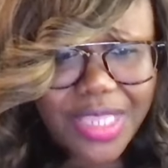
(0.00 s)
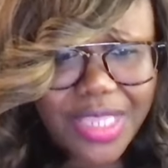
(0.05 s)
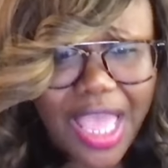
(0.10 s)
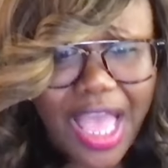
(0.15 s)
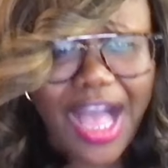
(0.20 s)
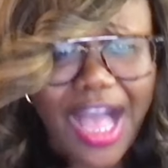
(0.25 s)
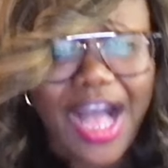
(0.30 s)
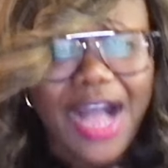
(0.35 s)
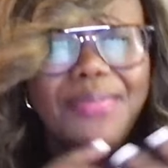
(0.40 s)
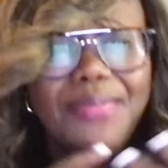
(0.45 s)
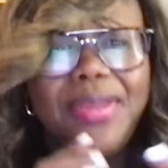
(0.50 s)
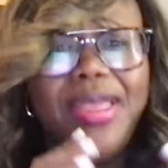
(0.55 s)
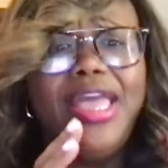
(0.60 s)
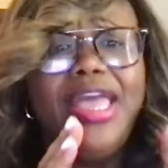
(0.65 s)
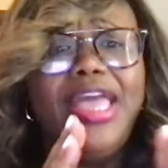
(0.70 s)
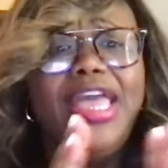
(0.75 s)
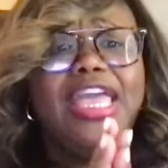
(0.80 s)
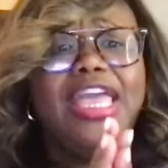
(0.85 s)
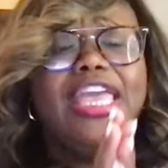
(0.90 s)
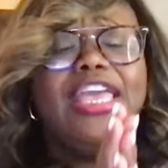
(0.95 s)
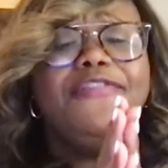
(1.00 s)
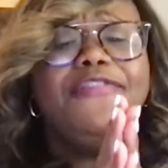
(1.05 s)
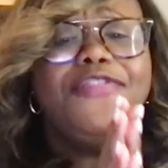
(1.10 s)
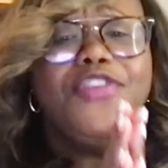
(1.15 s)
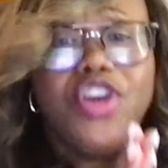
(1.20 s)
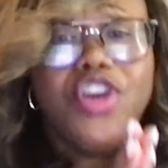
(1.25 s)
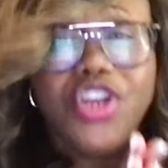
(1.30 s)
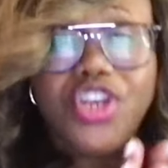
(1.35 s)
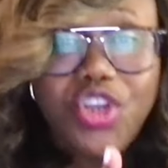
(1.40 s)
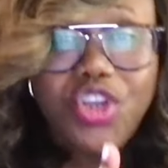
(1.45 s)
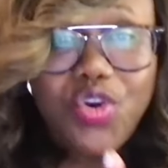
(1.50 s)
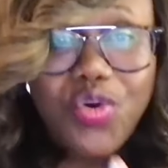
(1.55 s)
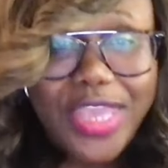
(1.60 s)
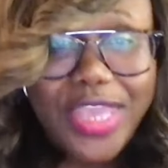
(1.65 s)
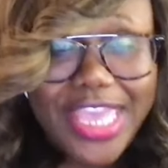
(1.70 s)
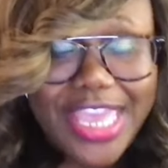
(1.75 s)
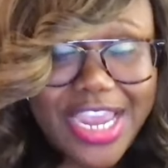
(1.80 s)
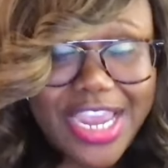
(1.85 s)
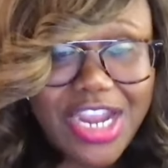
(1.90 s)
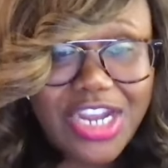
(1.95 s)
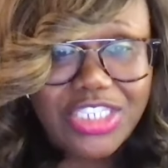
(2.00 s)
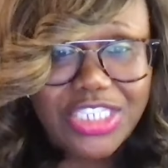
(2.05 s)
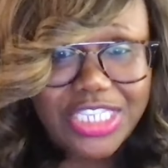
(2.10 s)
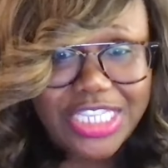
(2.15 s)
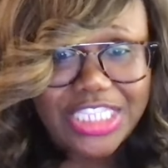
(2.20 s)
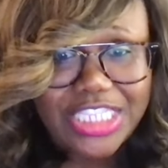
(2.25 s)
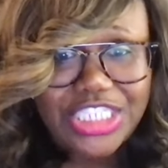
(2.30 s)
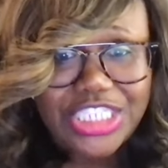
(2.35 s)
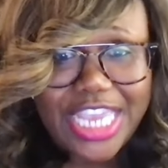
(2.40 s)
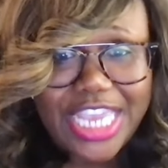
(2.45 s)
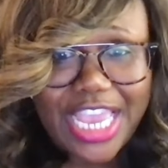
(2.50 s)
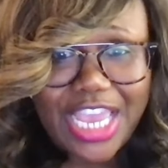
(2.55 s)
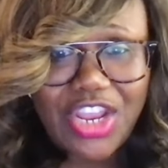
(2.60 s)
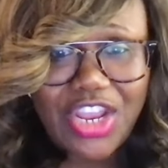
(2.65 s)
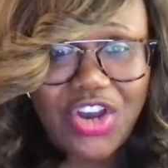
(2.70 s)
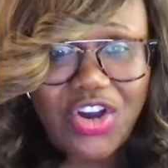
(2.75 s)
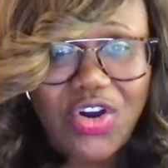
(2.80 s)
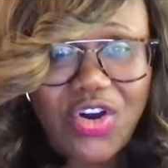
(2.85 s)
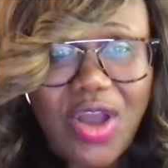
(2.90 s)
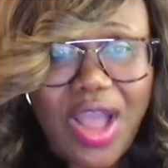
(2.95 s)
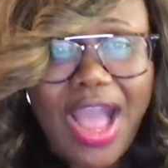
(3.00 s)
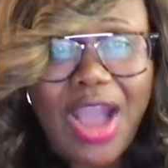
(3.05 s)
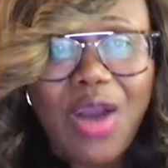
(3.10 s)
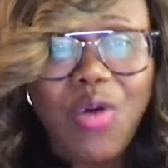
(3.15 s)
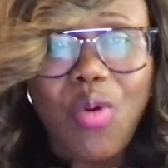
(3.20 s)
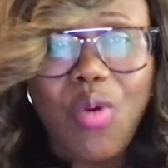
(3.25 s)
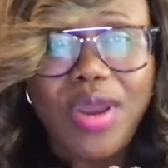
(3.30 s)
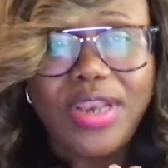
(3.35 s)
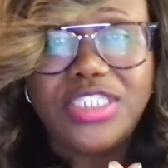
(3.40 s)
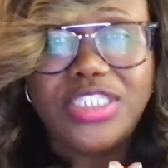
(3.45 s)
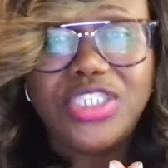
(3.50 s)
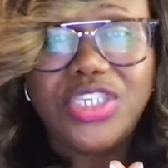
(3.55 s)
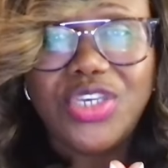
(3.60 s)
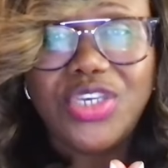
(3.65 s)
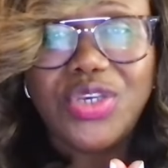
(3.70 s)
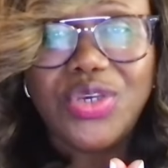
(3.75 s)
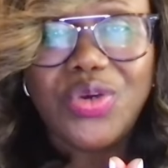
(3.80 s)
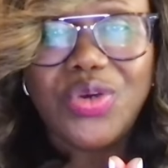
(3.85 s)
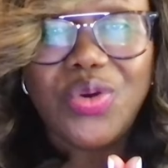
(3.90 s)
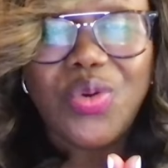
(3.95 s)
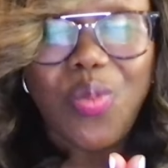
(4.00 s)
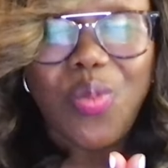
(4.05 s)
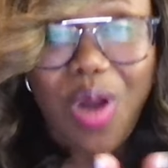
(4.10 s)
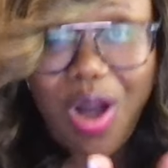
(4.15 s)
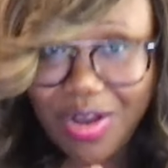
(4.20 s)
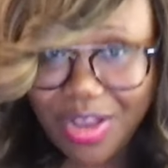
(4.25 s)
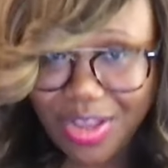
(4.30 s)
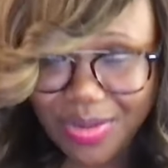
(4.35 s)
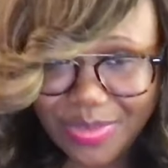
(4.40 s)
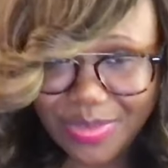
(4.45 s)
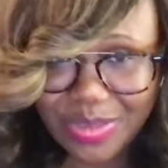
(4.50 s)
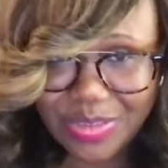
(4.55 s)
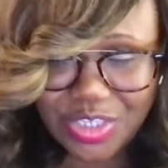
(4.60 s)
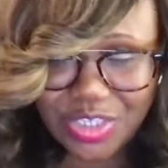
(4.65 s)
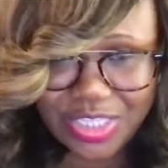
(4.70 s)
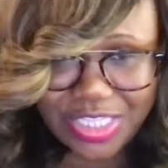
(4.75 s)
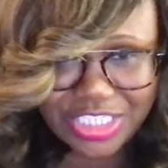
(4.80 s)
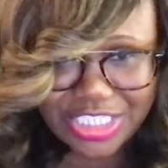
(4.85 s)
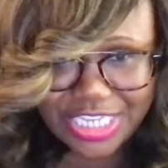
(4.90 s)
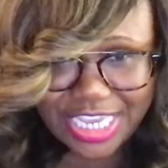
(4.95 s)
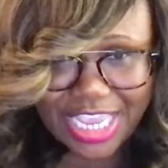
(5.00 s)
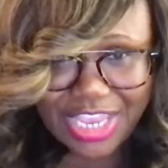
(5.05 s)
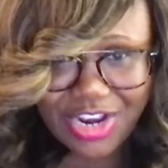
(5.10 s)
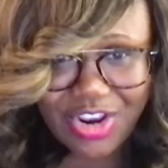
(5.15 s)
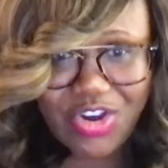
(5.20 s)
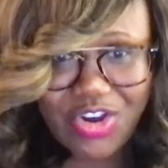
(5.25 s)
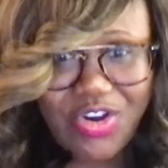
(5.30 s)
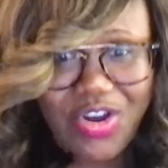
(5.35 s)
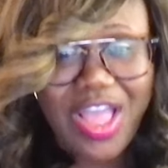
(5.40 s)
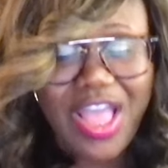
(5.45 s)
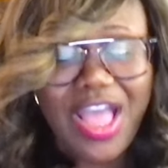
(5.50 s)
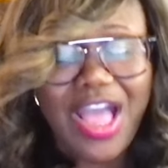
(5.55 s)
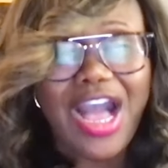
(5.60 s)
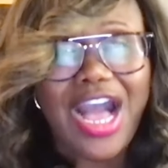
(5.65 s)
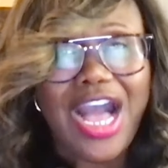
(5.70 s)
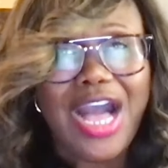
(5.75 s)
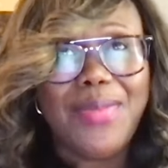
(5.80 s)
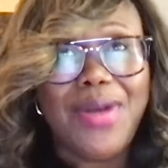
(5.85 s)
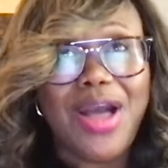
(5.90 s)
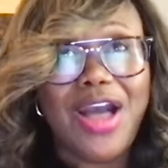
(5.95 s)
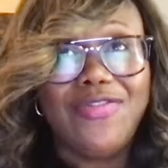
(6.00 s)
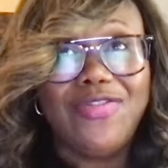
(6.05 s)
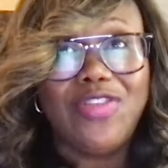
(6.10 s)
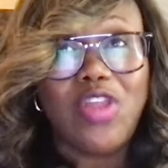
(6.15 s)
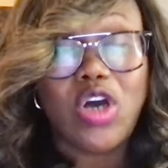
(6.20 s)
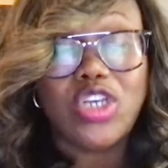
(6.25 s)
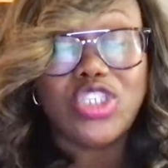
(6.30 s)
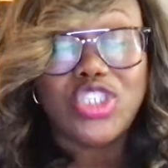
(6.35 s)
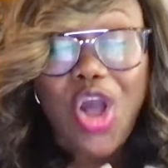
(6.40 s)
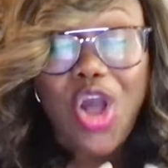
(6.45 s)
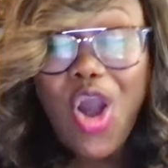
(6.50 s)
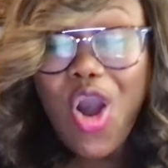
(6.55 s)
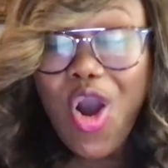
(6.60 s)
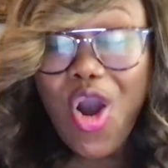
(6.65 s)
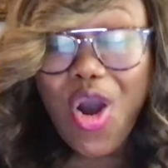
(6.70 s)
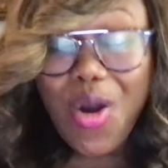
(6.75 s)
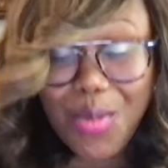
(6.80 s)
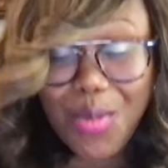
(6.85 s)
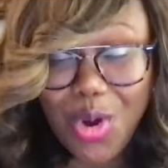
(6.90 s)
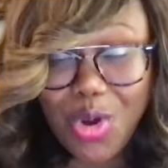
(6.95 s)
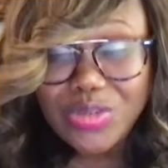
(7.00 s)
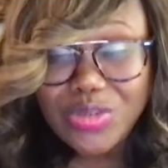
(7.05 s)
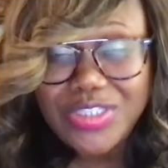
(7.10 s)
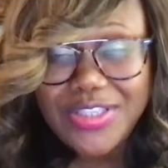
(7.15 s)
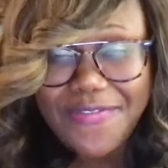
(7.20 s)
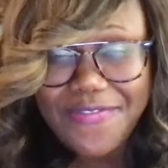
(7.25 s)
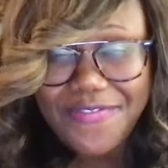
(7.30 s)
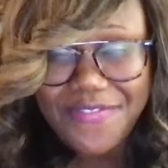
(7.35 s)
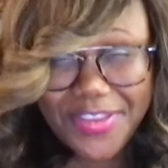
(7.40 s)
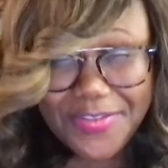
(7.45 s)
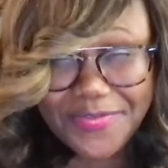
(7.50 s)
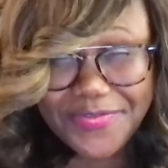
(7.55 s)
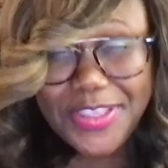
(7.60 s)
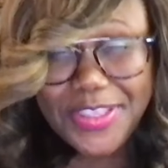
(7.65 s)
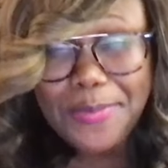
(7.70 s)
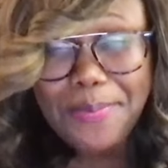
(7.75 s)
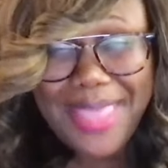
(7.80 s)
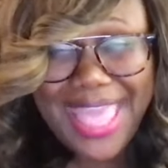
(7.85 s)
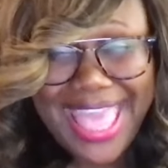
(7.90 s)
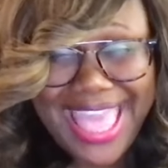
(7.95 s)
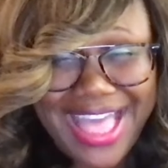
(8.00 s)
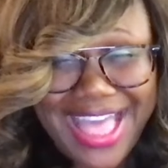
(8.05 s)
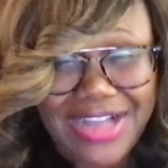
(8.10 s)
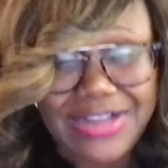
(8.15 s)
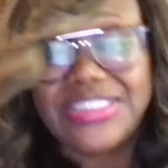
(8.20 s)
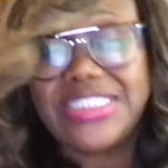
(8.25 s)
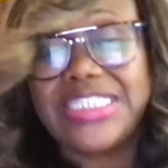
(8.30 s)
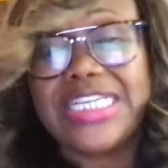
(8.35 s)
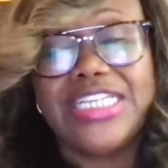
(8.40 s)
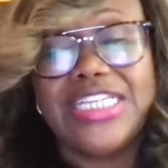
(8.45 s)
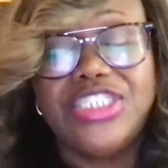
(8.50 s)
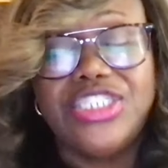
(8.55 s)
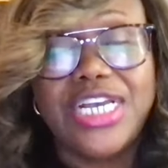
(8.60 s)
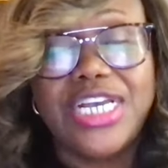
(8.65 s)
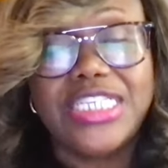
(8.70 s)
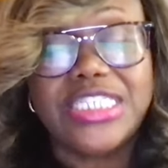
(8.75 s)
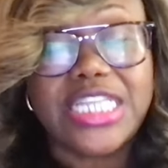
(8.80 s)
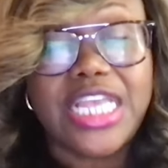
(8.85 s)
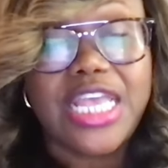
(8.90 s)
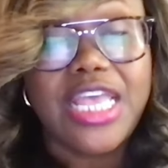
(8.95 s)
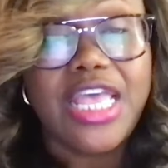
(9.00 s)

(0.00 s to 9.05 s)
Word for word: um, if you're new here to the channel, I want to welcome you to the channel. Um, I've lost almost fifty pounds in just